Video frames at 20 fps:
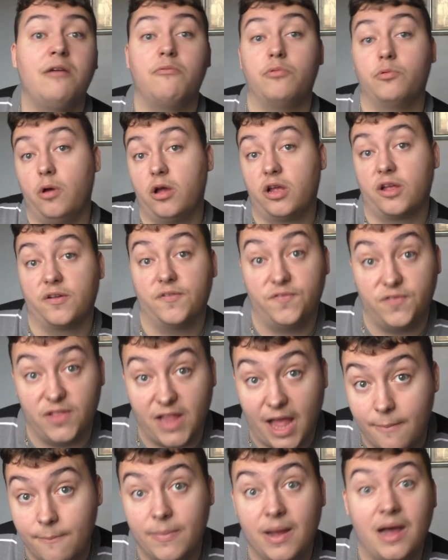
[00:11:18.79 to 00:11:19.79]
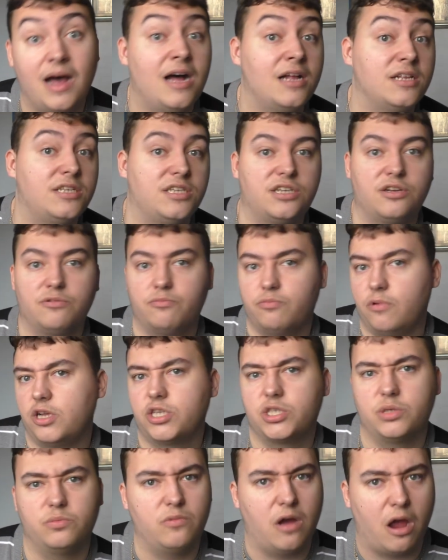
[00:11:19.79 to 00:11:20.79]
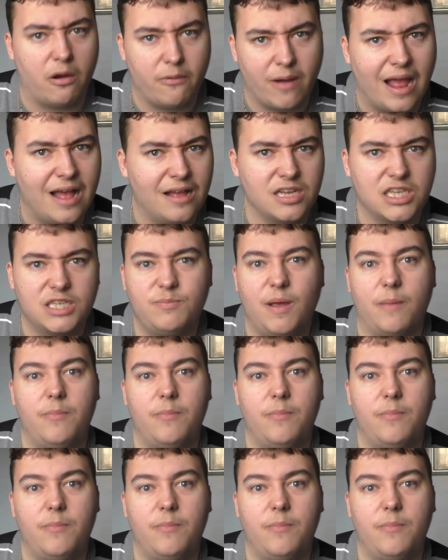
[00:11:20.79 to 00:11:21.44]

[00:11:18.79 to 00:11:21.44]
it would work at Flambards, it could work somewhere else,